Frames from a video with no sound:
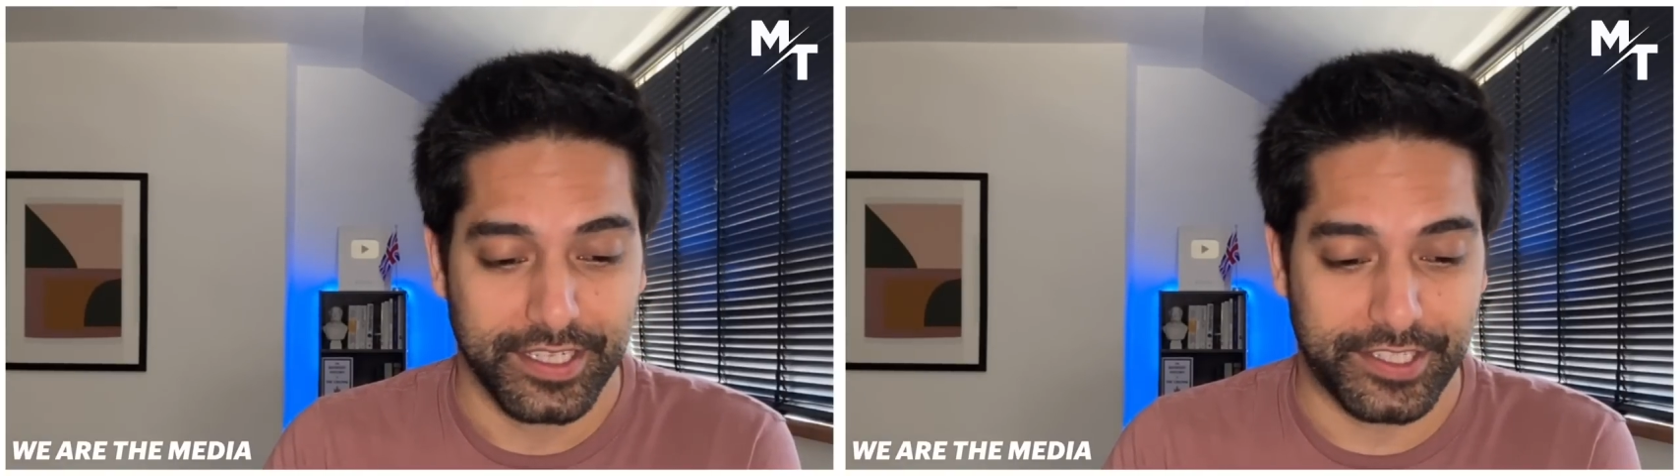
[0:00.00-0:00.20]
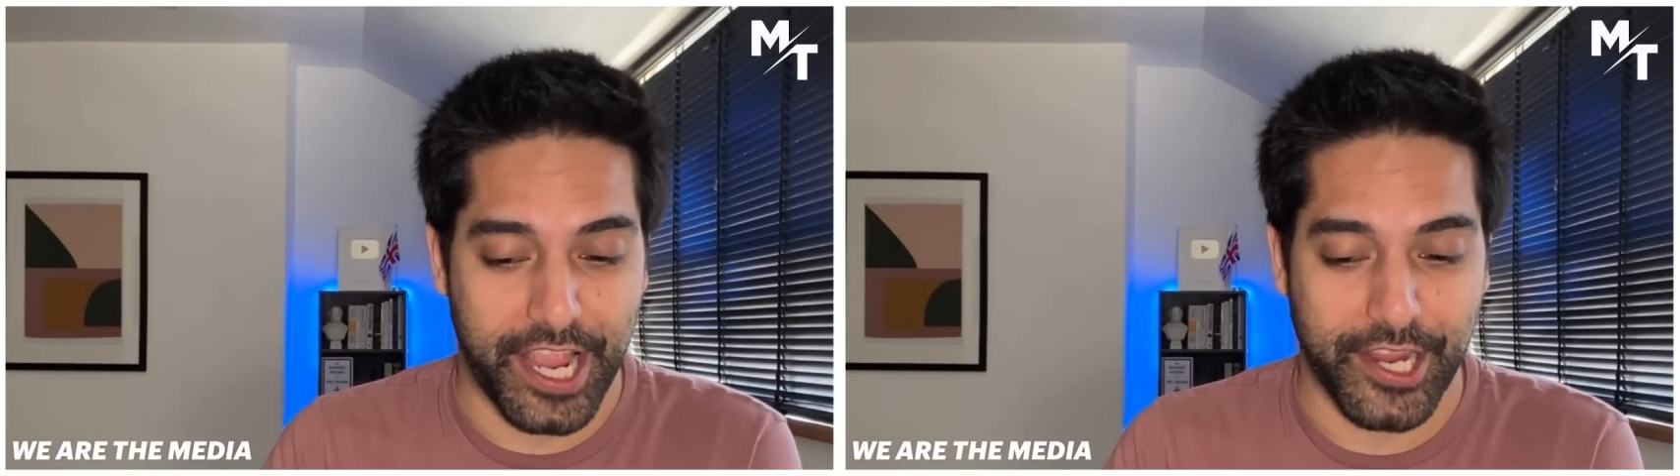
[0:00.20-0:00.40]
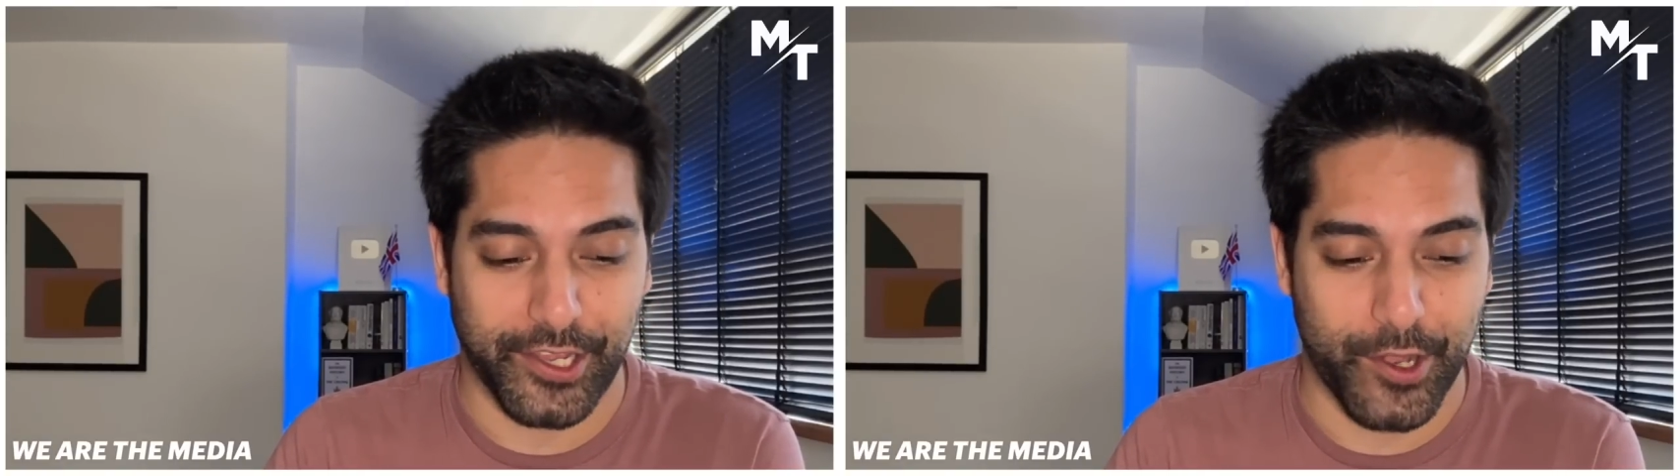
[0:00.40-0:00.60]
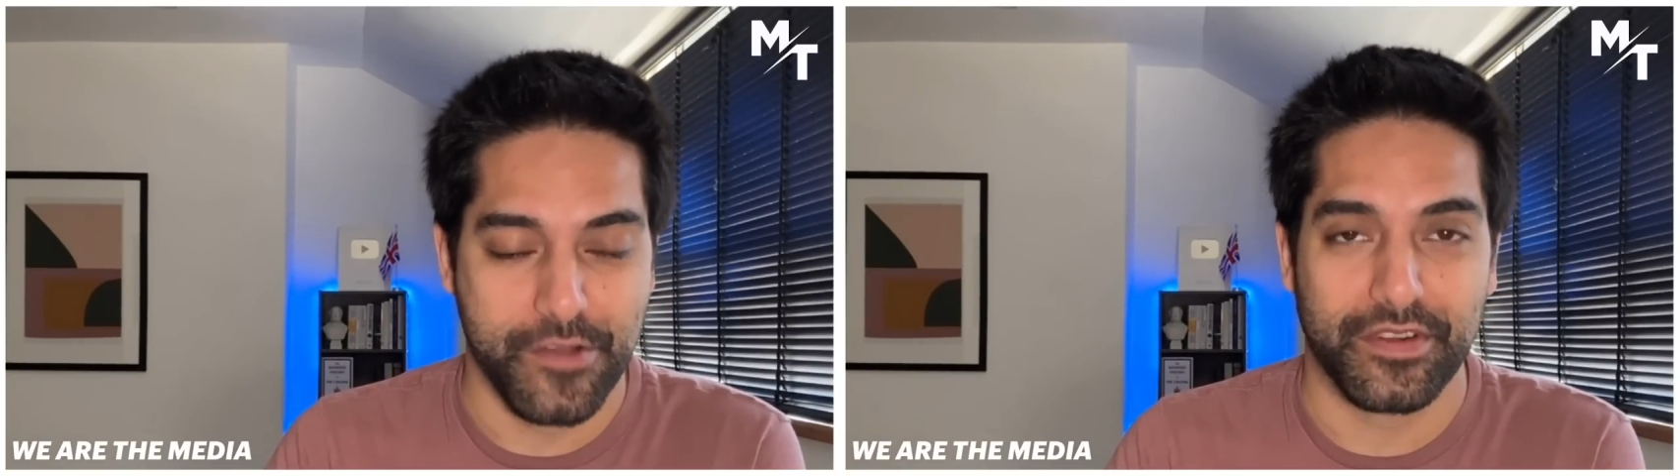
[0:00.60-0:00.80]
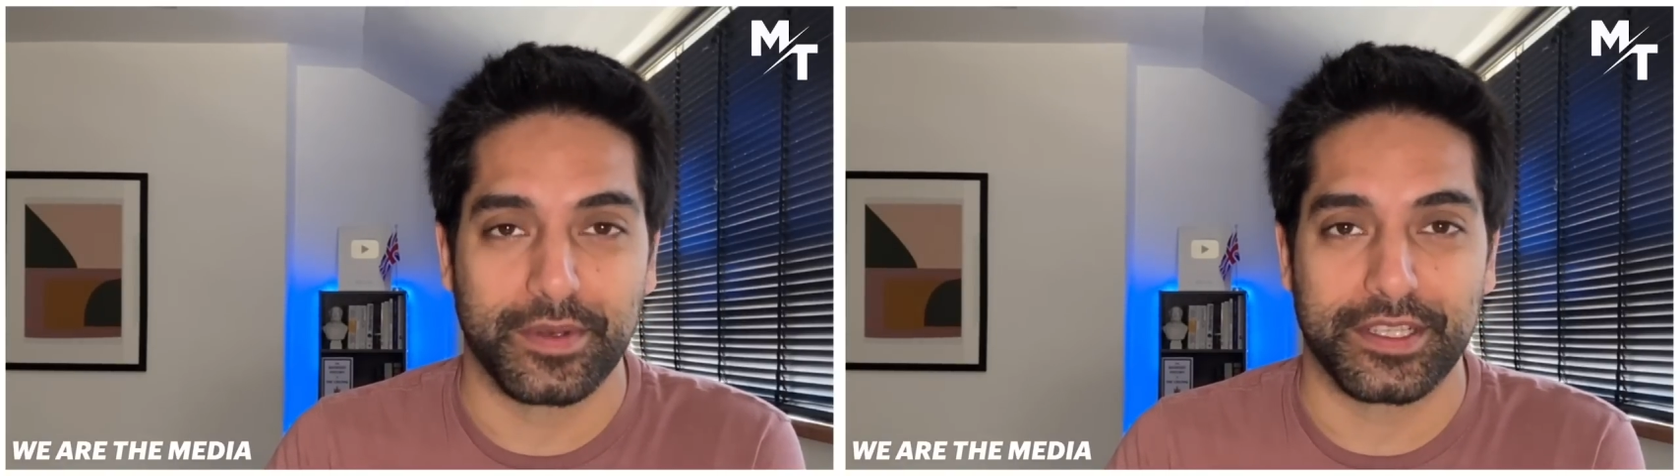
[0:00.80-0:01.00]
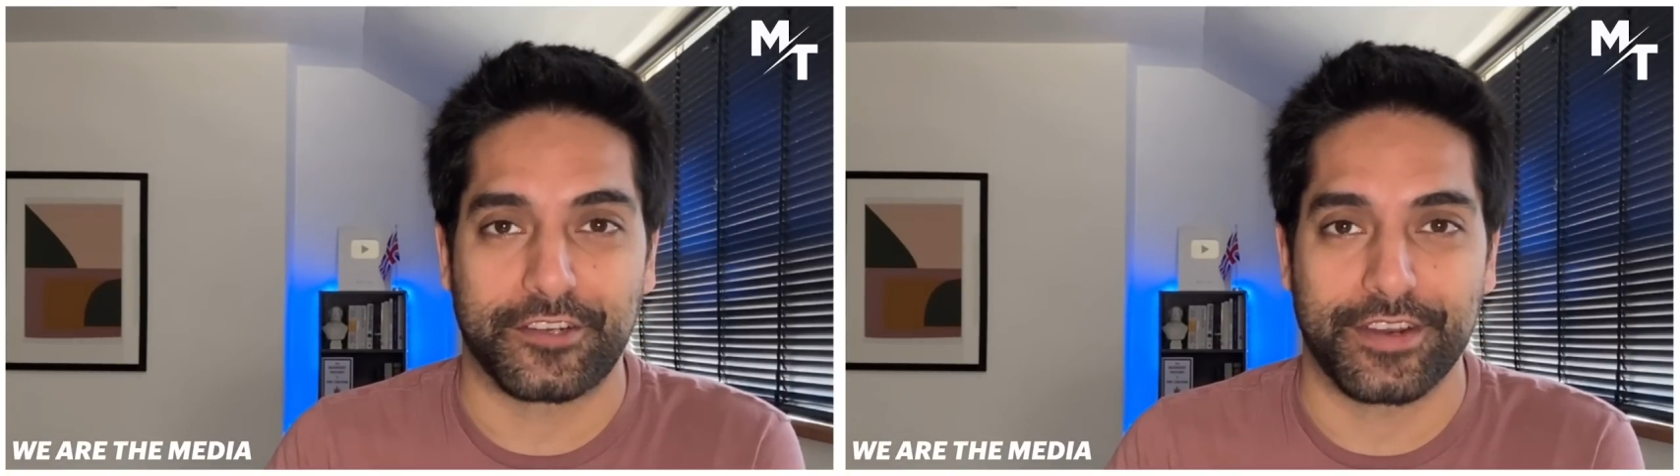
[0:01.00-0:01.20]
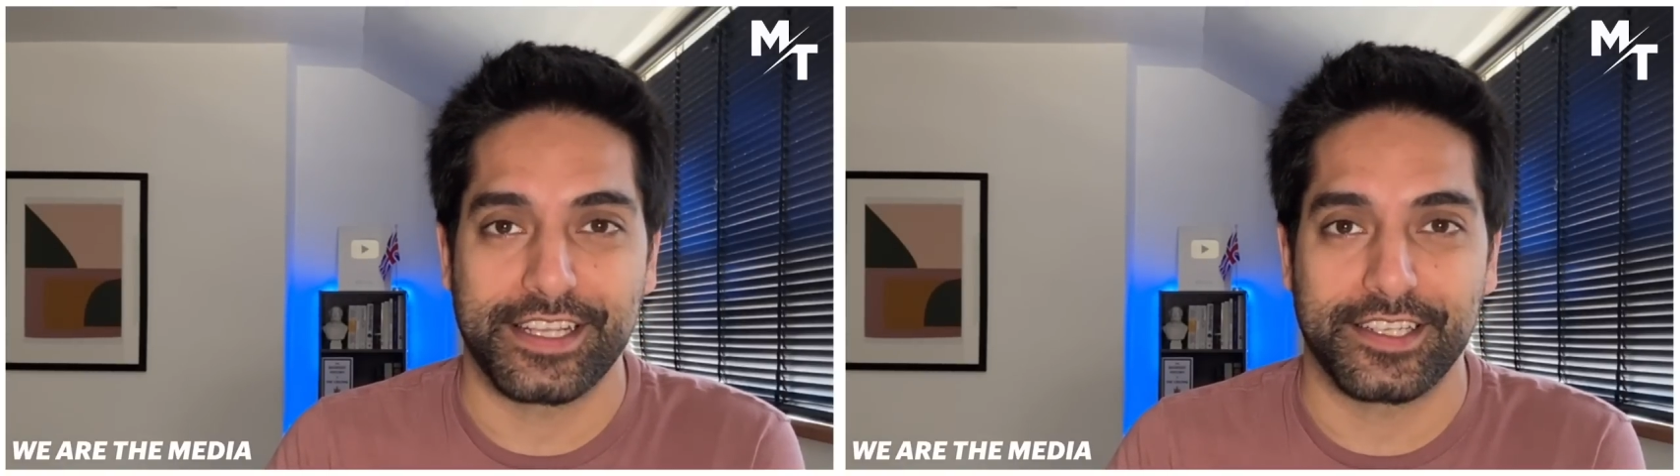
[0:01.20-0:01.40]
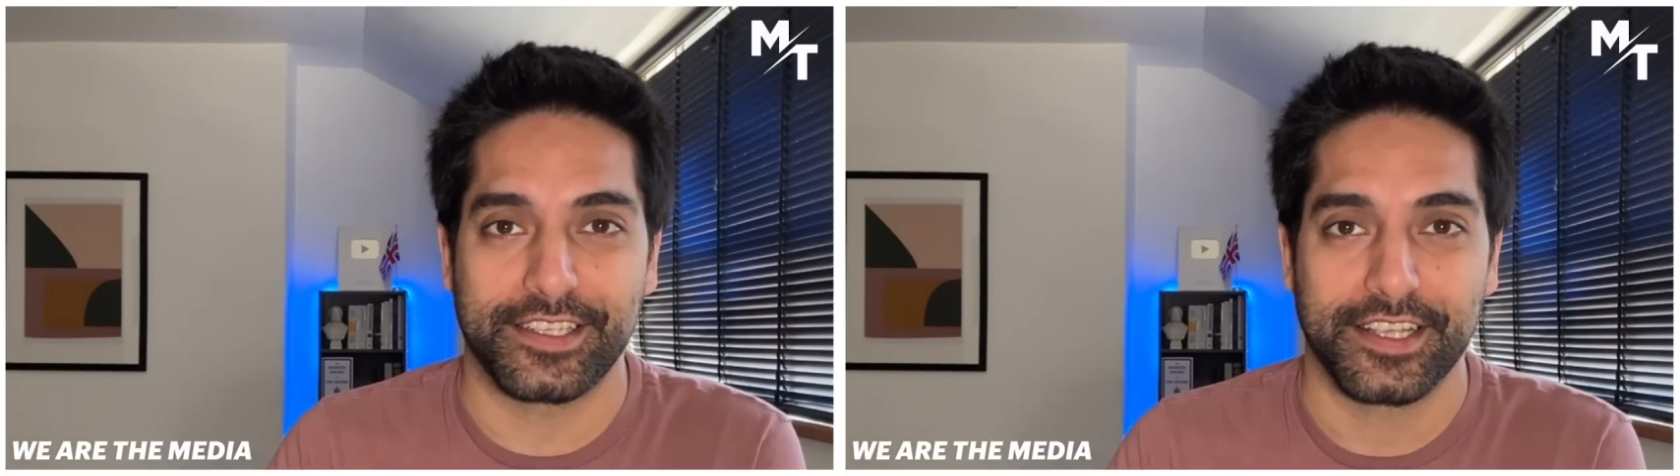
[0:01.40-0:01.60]
taken over by the
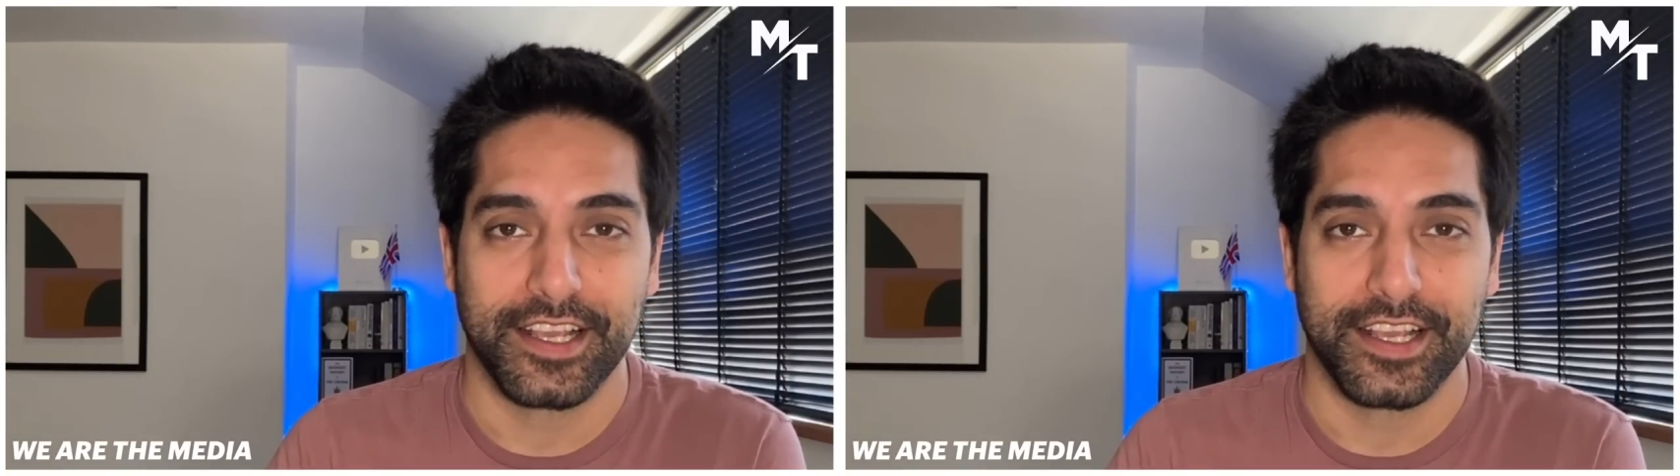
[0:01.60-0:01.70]
crazies.